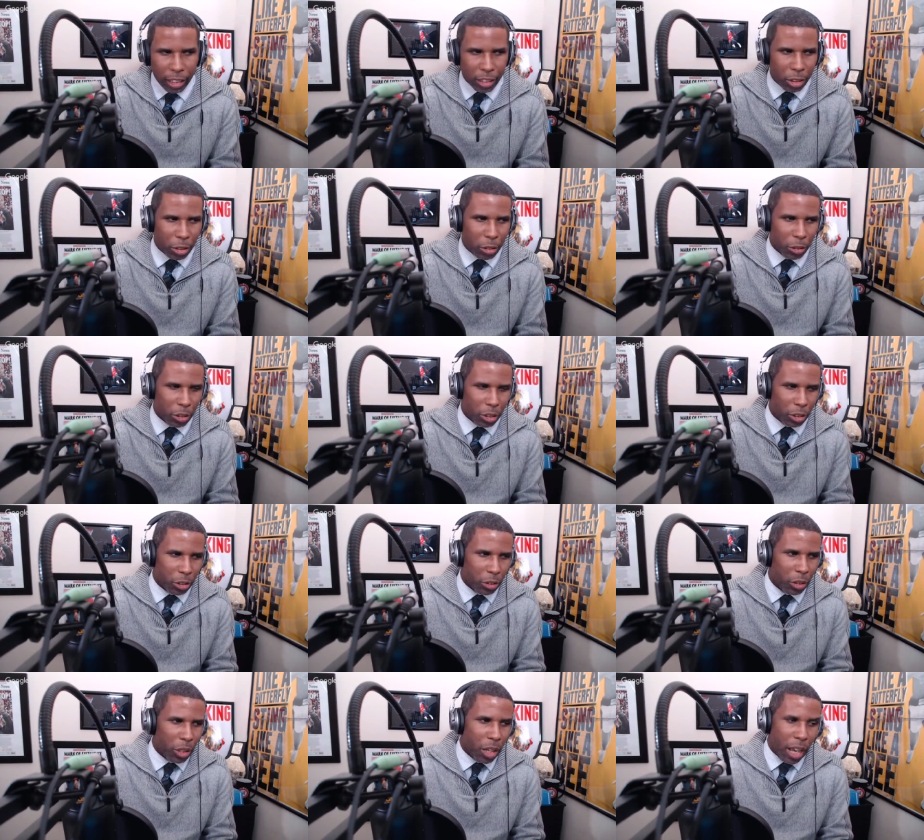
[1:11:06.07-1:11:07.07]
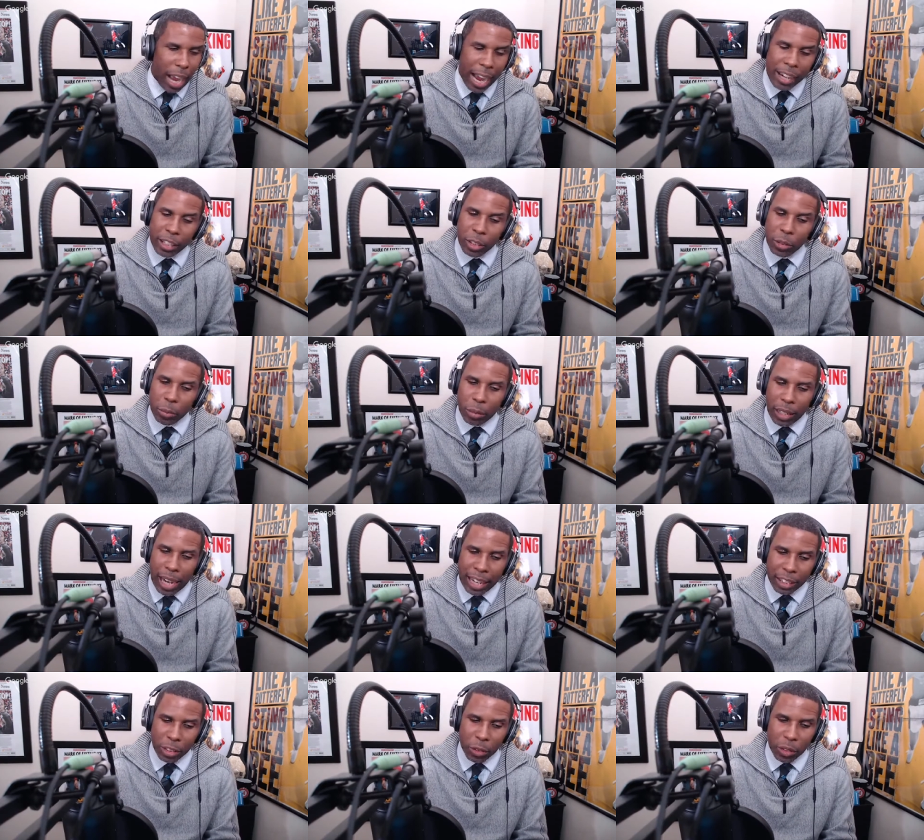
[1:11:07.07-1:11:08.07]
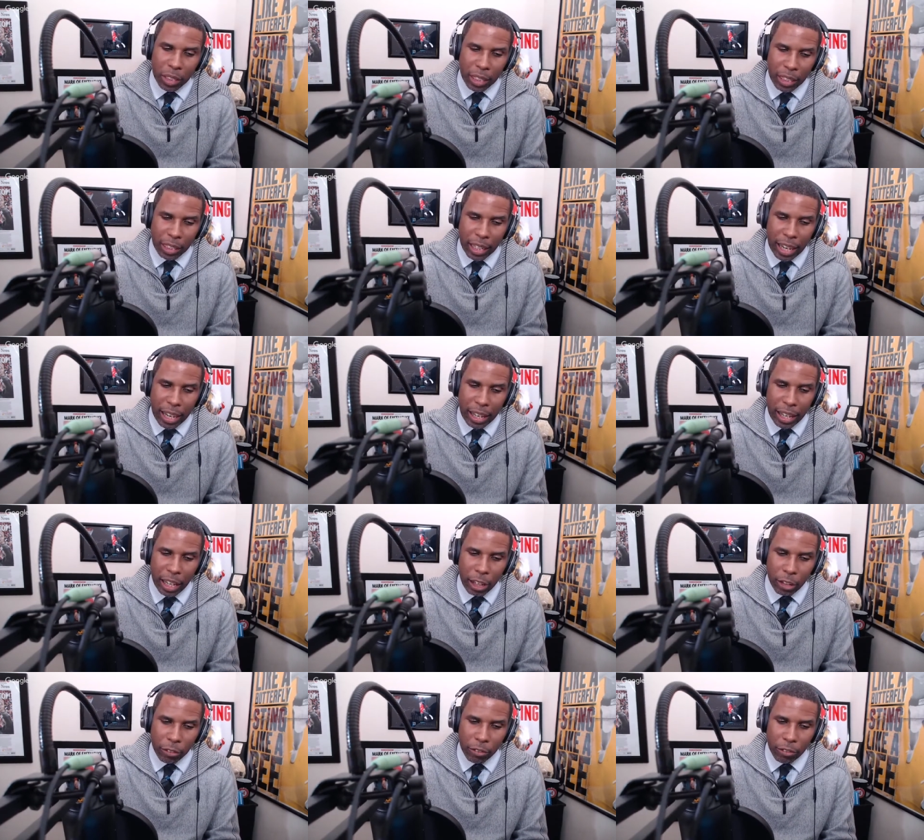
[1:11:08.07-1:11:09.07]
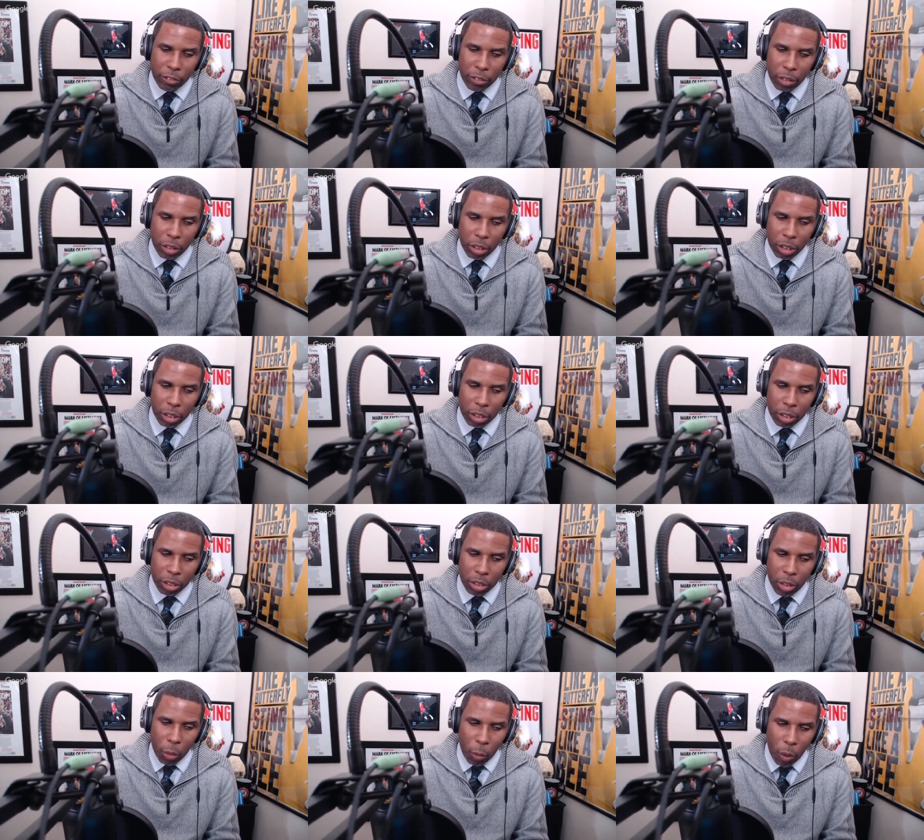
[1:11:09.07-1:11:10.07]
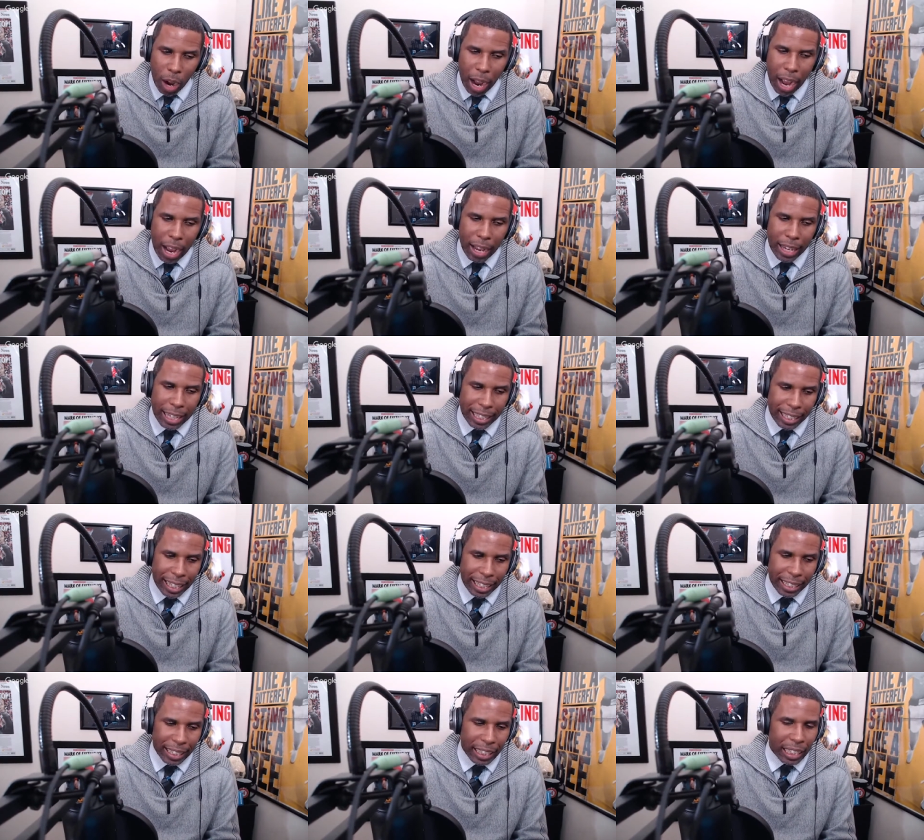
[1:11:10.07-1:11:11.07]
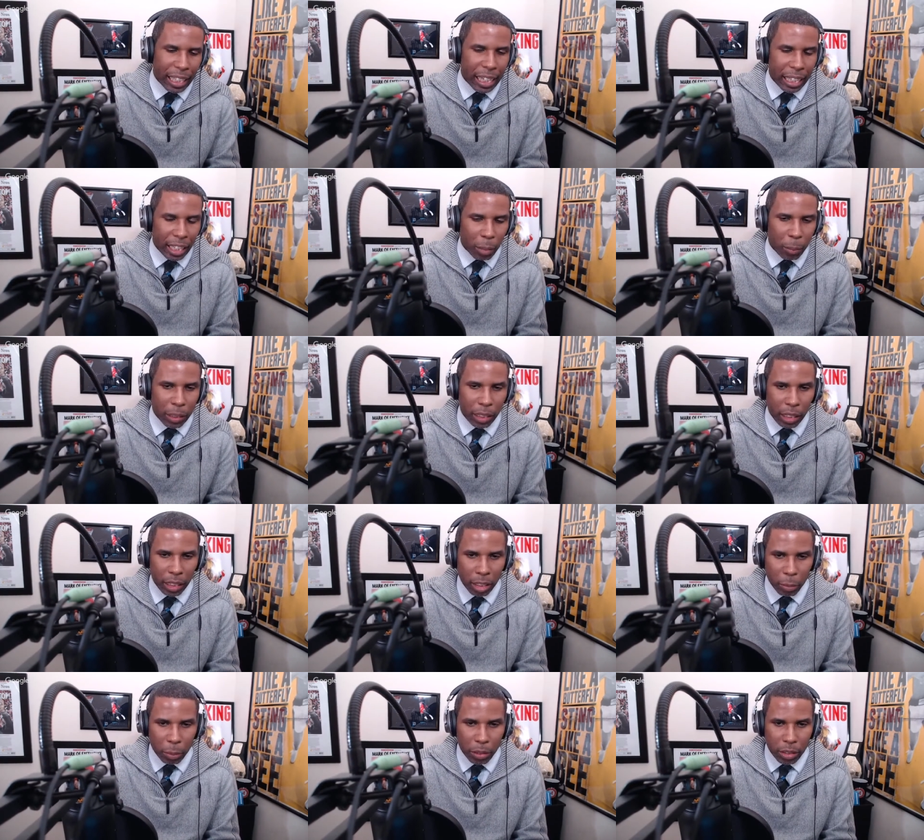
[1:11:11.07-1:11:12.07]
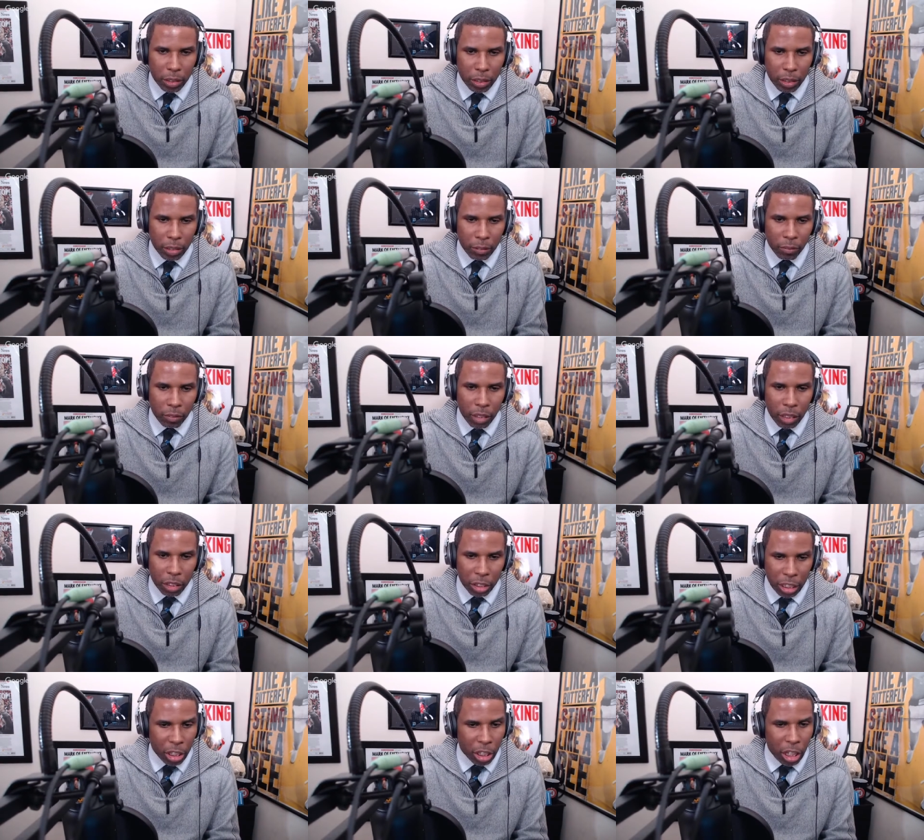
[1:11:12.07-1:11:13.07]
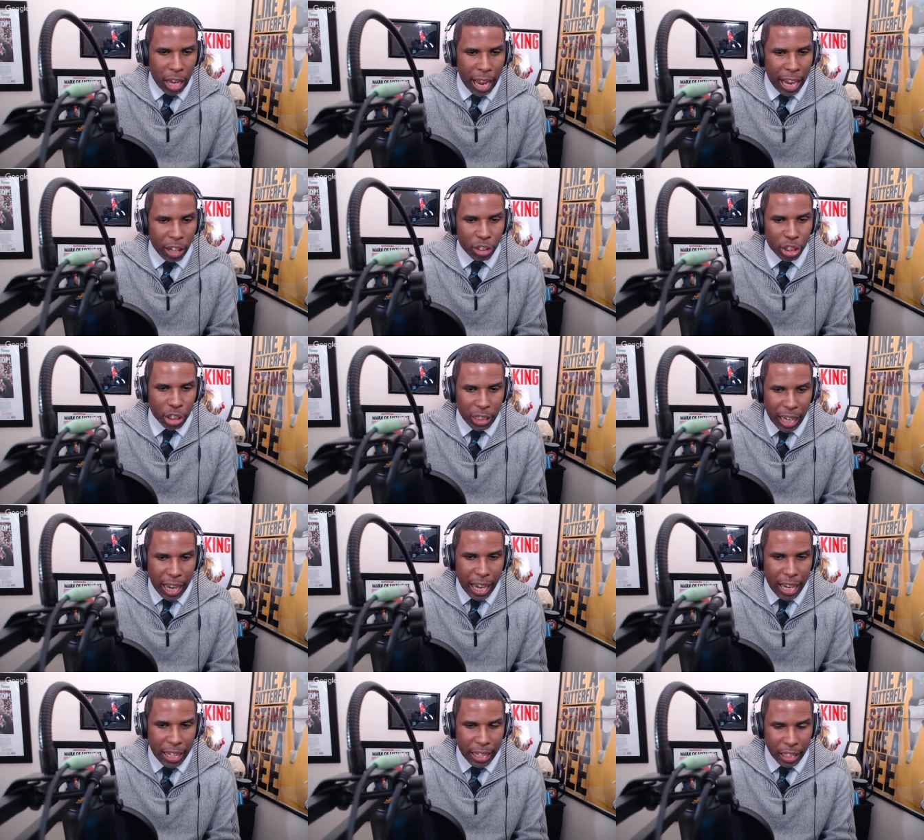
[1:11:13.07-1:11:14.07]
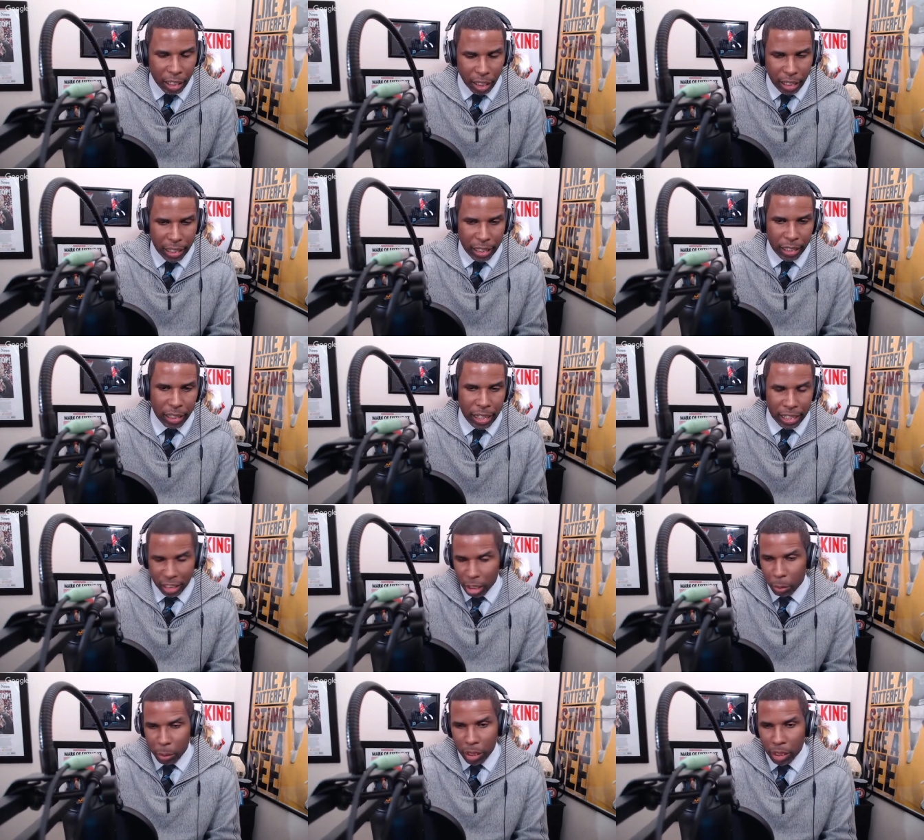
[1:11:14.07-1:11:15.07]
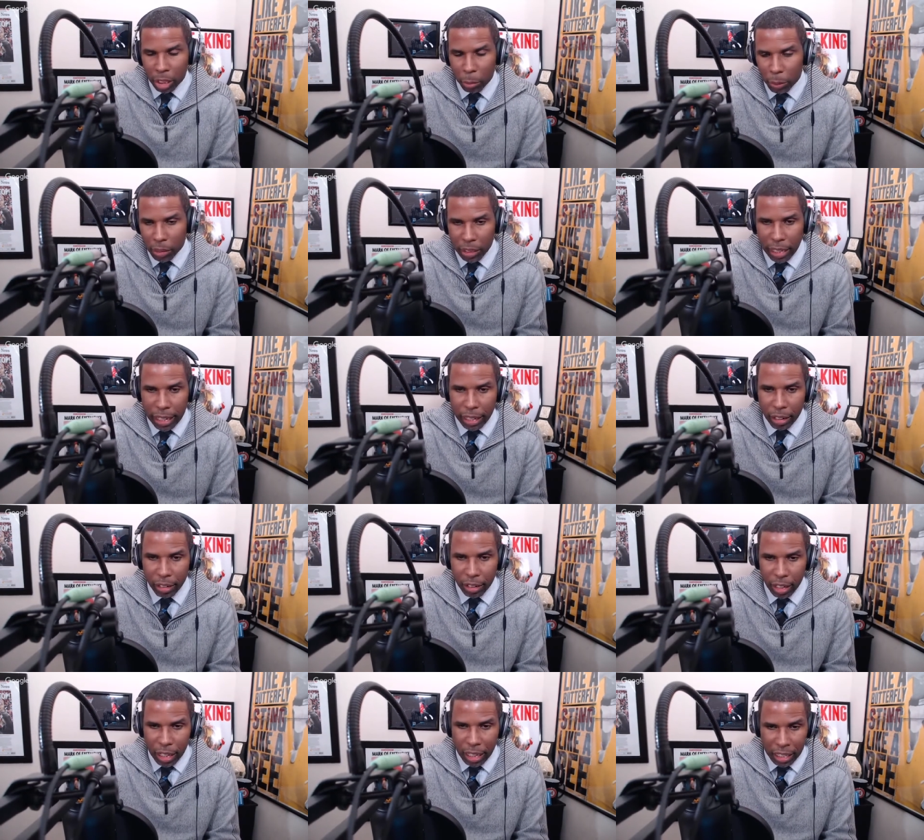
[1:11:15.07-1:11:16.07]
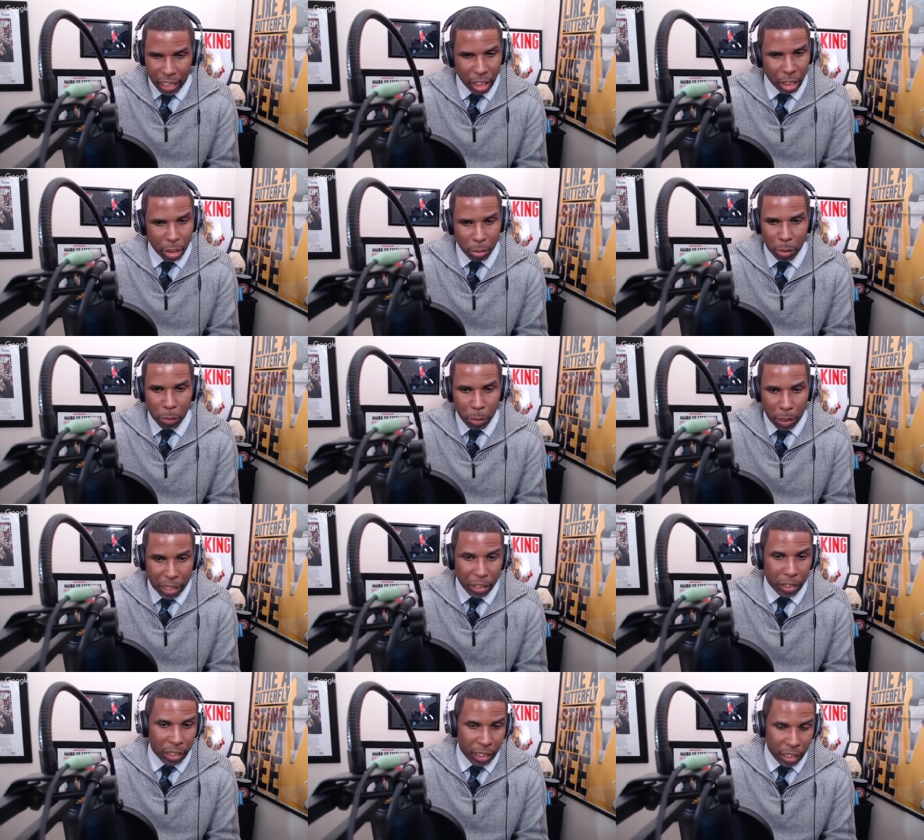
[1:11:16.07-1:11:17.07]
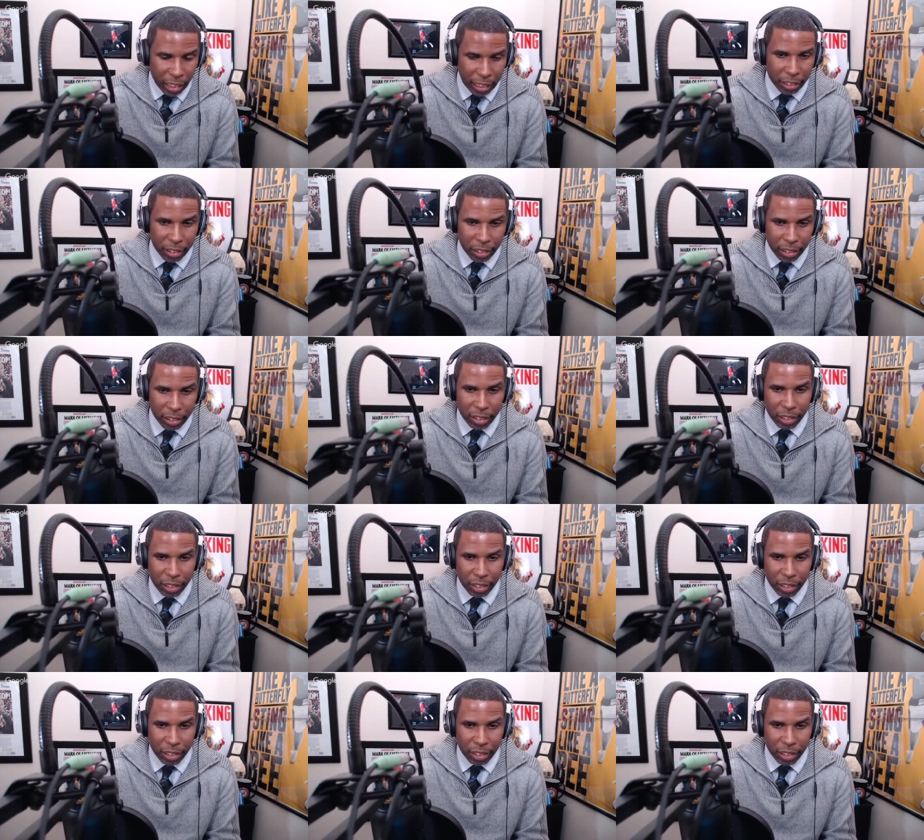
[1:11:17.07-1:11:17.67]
cool. I do think that if Kawhi and KD end up in the Clippers, they're gonna outshine LA. It's gonna be a Clippers town, and they're gonna be better than the Lakers.